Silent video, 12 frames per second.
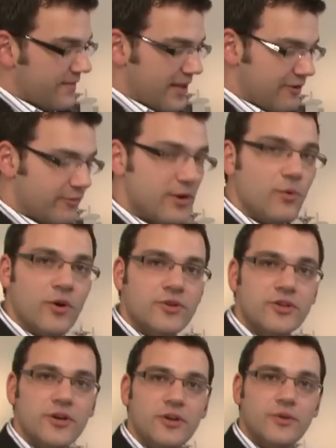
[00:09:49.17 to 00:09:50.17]
If we were
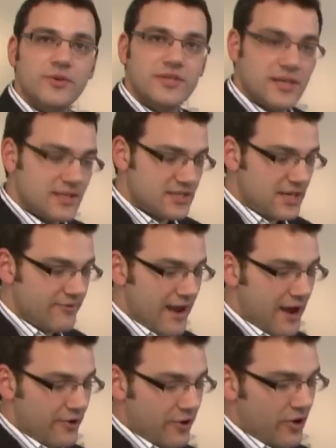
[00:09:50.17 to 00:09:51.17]
to go to a CNC
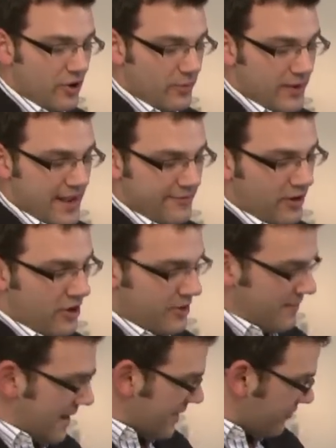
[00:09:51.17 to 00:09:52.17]
router, we have
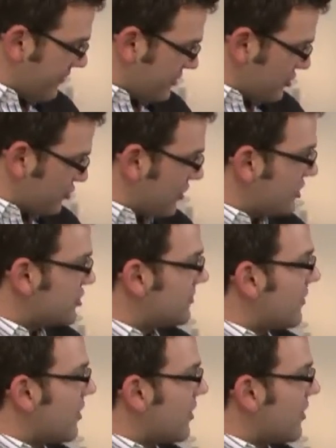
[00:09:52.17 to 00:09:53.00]
automatic registration